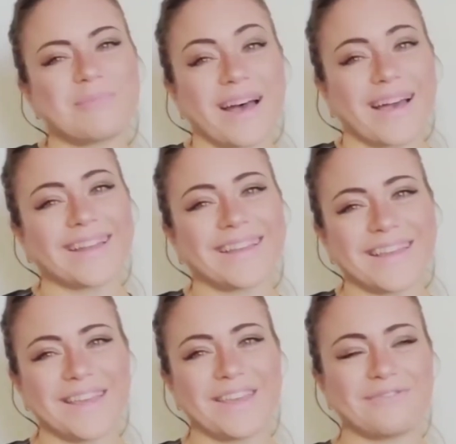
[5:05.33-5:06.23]
But
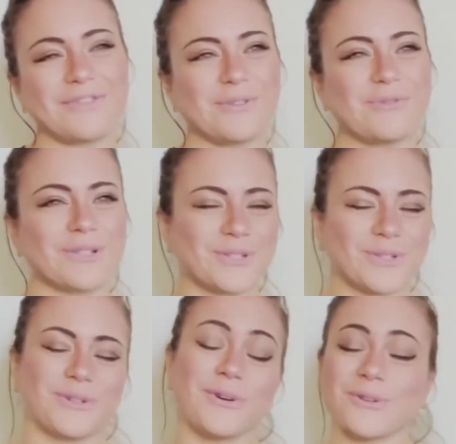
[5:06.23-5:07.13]
if you want to
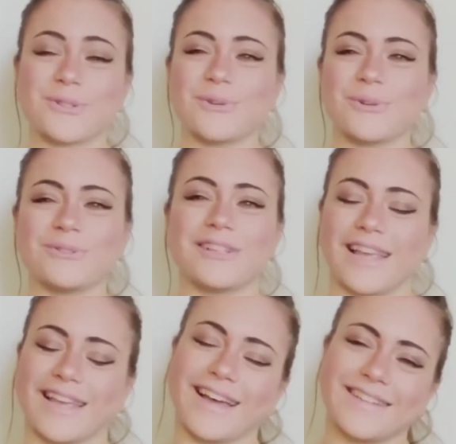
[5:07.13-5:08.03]
do it old school,
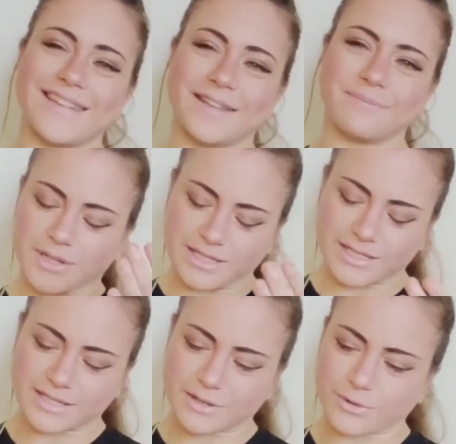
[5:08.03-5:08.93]
like I did,
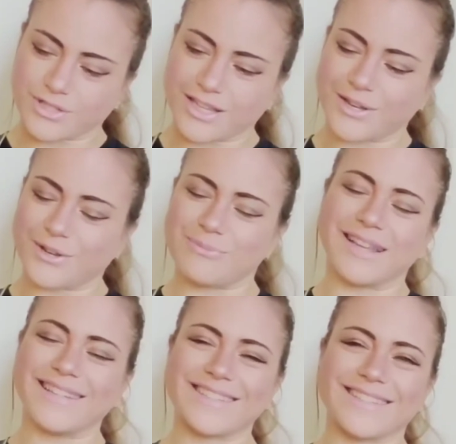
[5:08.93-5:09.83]
let's continue with
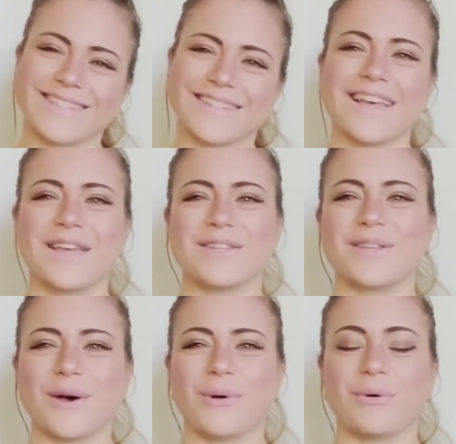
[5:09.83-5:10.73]
my list.
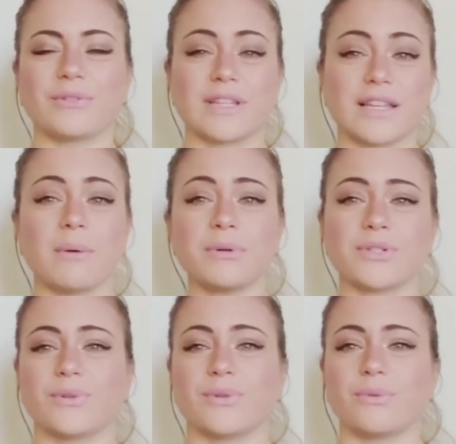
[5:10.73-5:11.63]
So the number
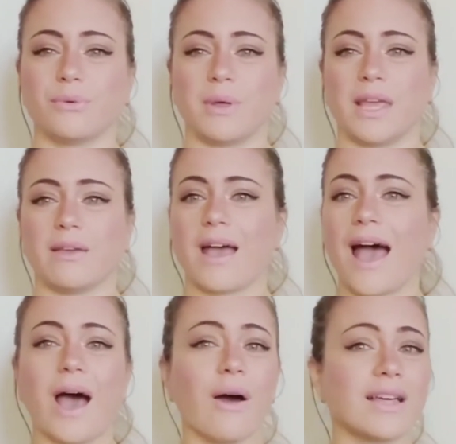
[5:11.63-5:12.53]
2 would be,
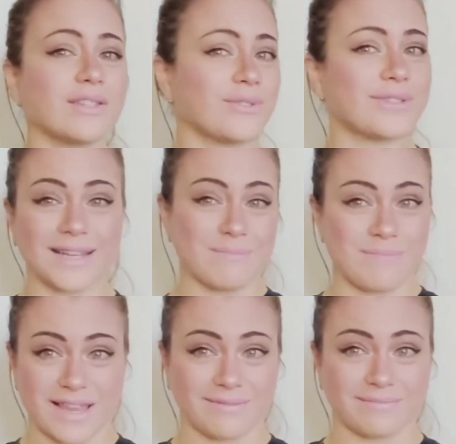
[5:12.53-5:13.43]
how has your sleep
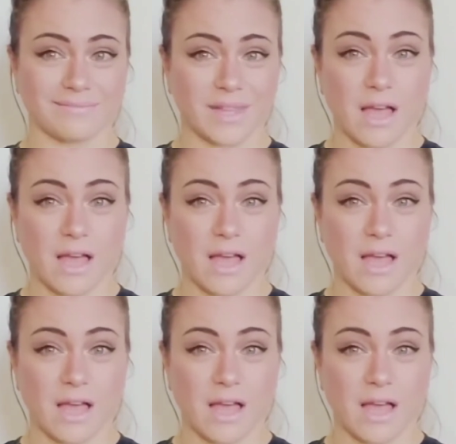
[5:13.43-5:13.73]
been?